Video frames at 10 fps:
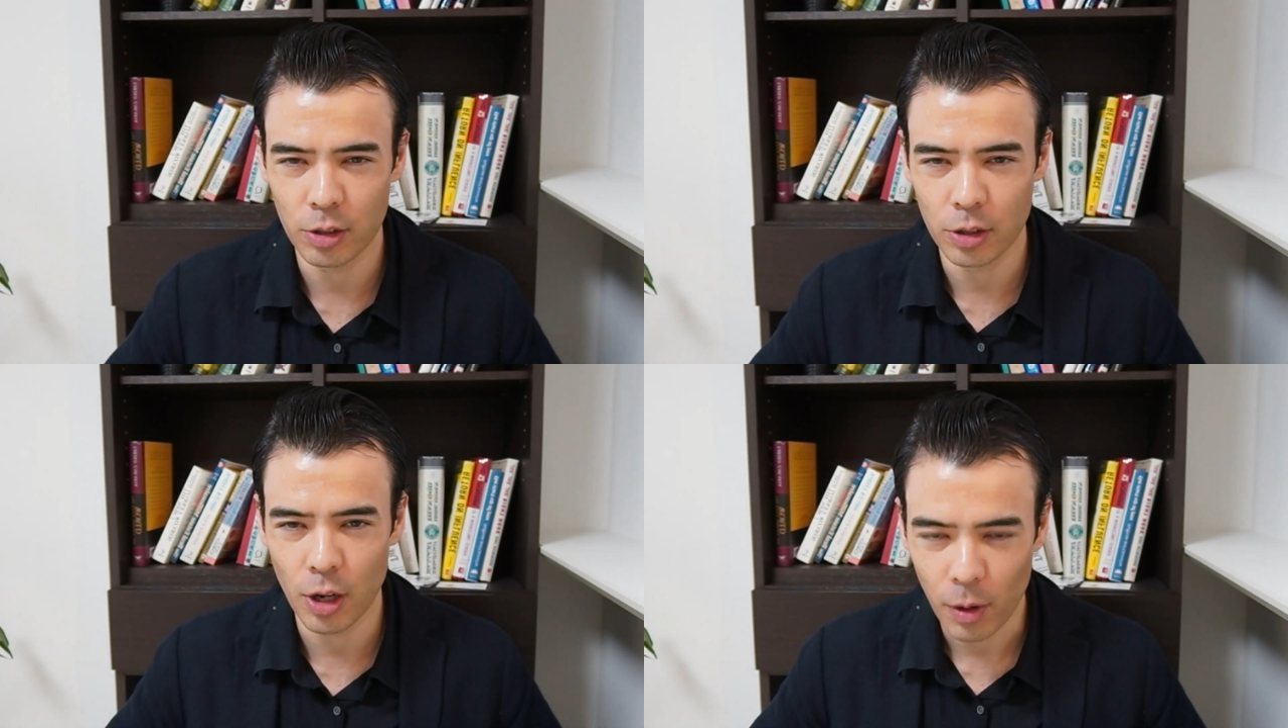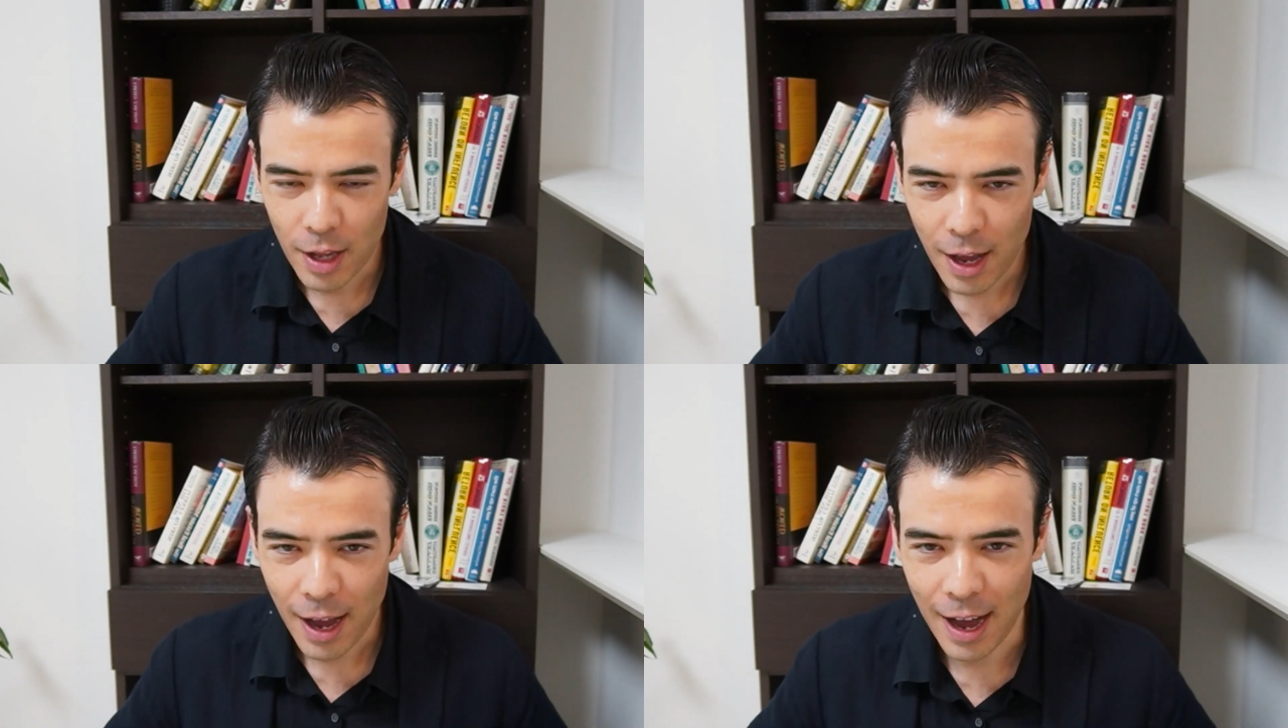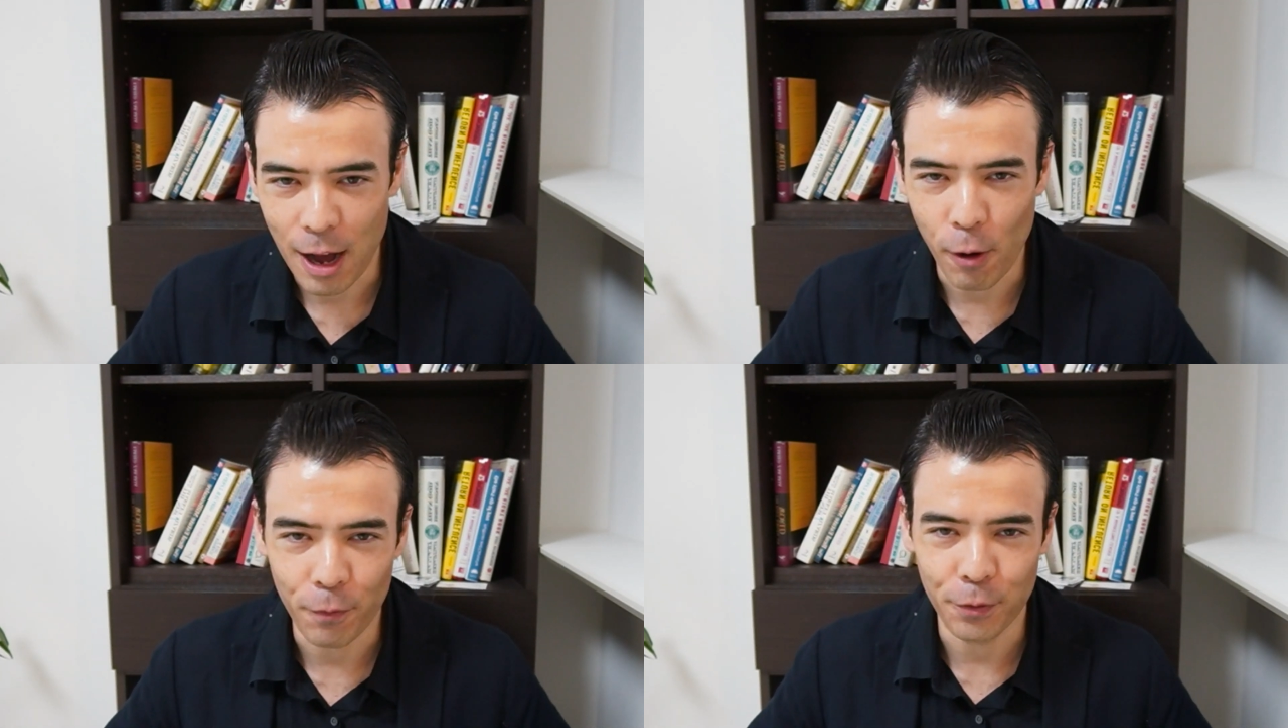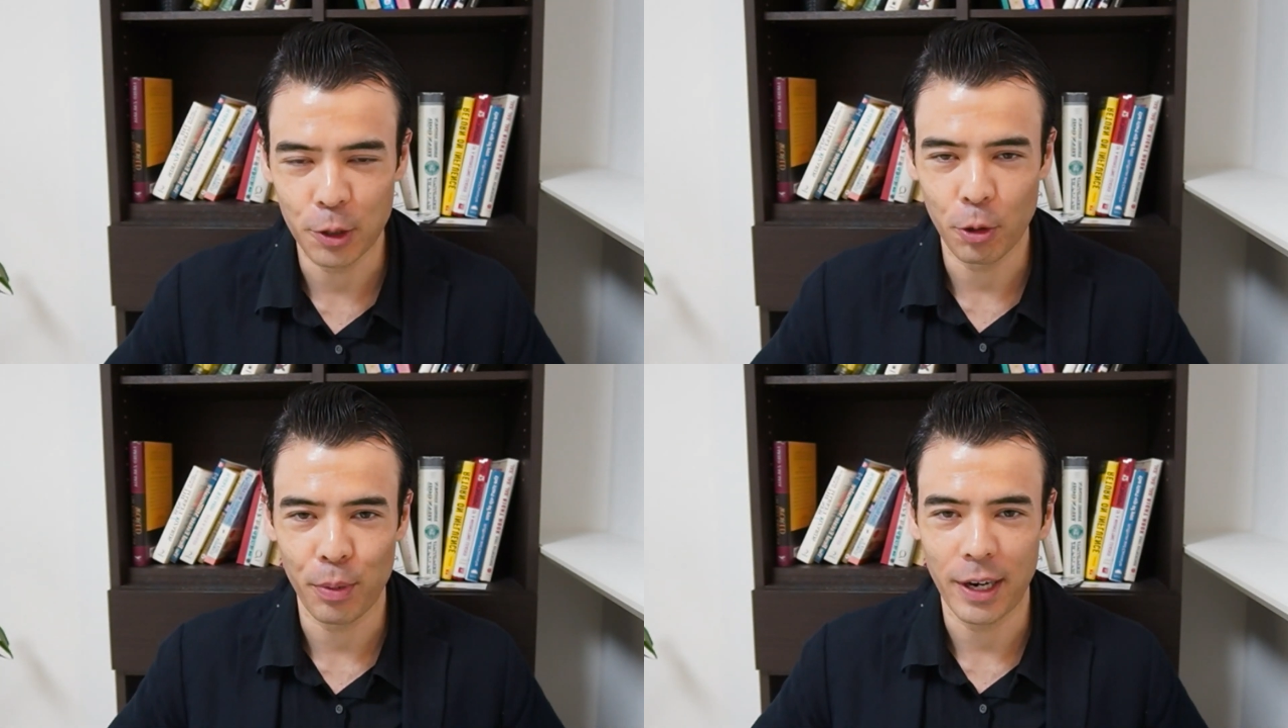So uh,
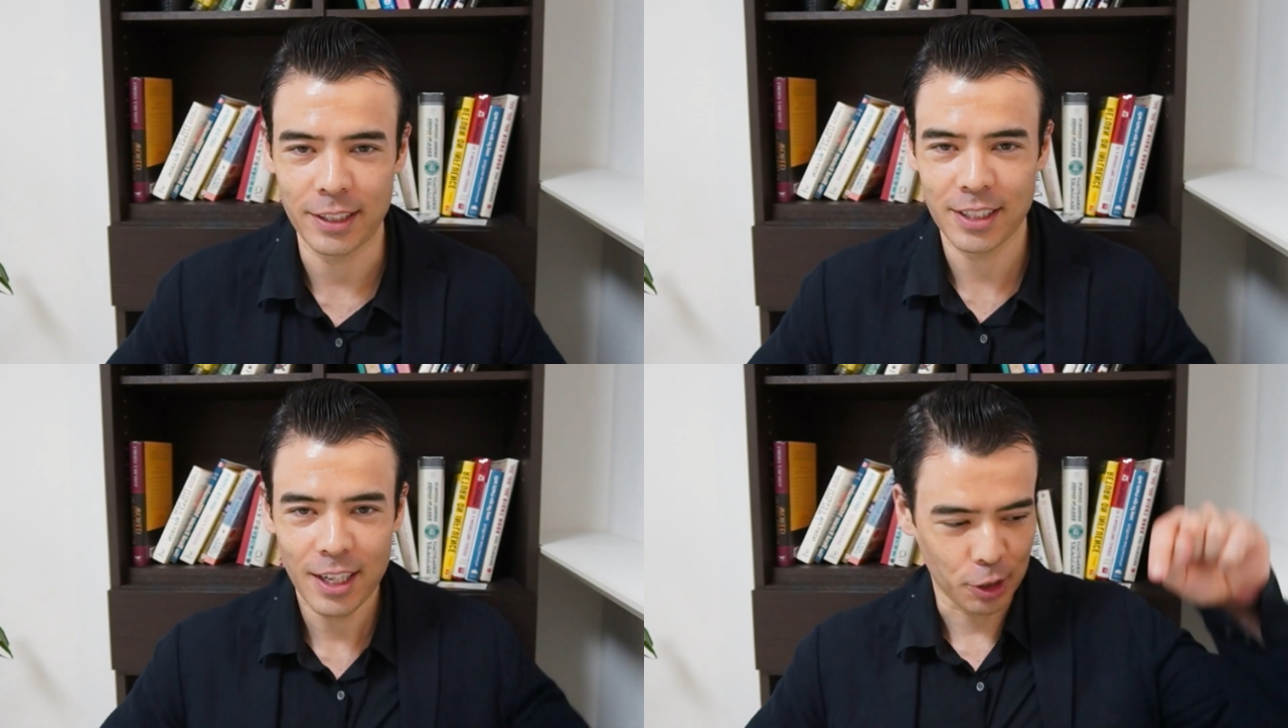hopefully you will press